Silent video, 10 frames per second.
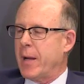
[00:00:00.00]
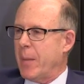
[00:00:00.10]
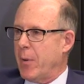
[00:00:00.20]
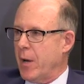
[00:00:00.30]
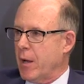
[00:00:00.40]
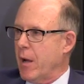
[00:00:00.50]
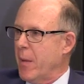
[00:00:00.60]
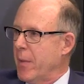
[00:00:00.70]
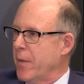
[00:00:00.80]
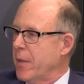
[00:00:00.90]
pick up on a
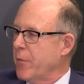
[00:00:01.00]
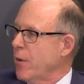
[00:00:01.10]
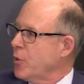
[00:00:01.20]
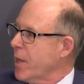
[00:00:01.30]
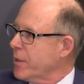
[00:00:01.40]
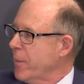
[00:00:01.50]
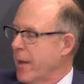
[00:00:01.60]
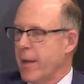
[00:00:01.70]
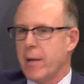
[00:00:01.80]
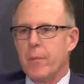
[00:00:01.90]
comment that Francesca
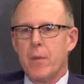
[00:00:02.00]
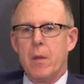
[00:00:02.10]
made